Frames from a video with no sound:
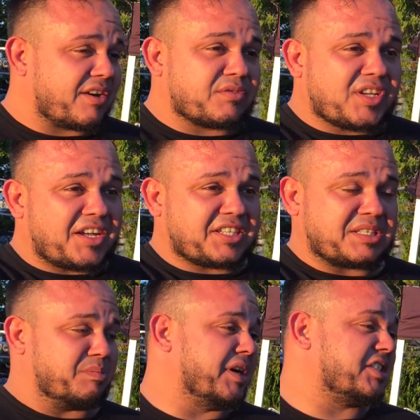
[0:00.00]
They don't touch
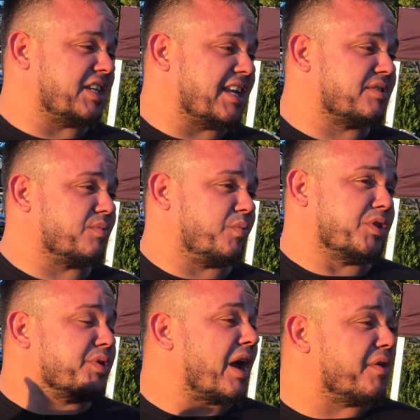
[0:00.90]
as much as
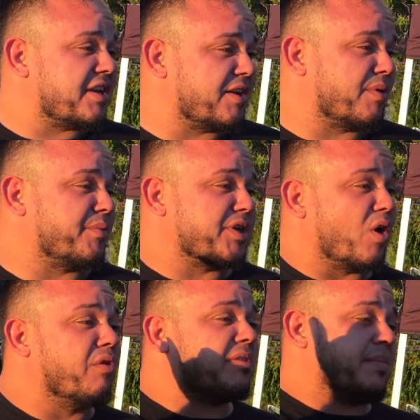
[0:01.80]
we do it out here when
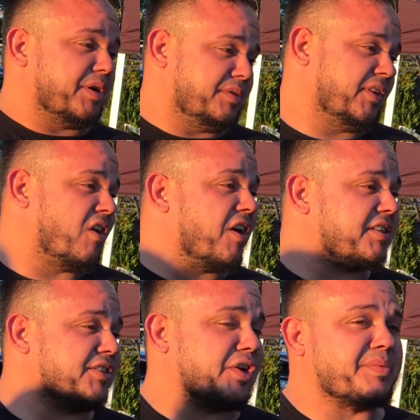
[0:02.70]
we overbuild
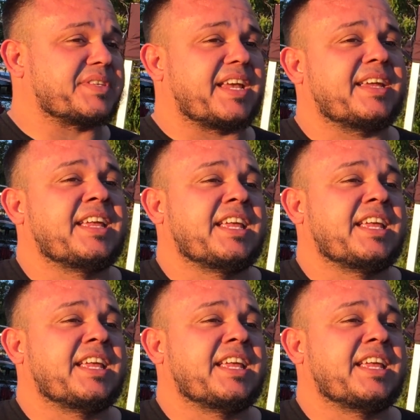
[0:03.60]
cars. You know what I'm saying?